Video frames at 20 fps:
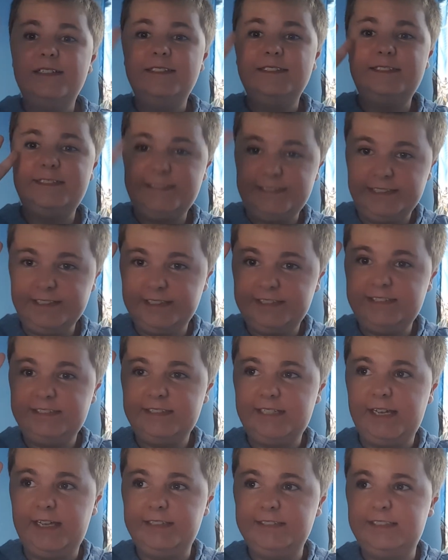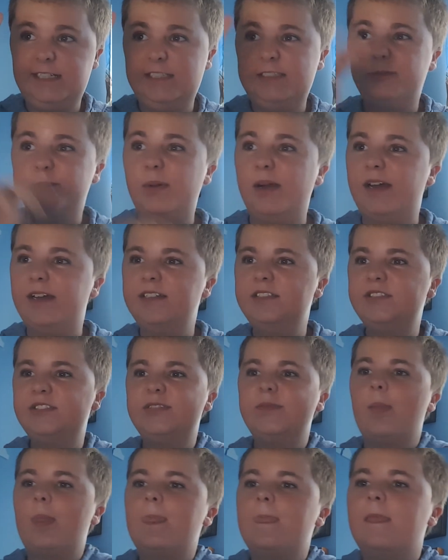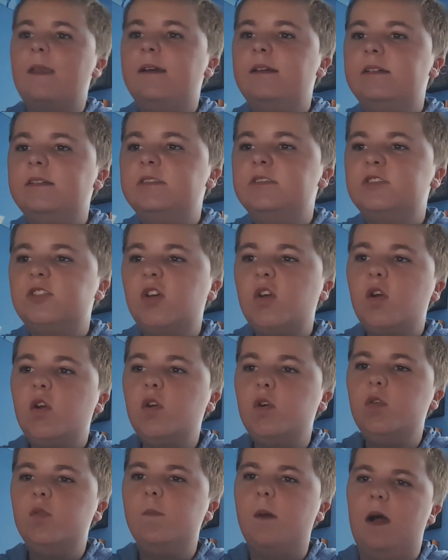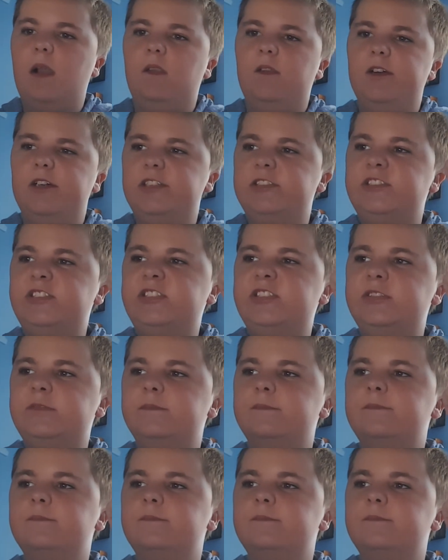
6 king-size beds. 2 butlers.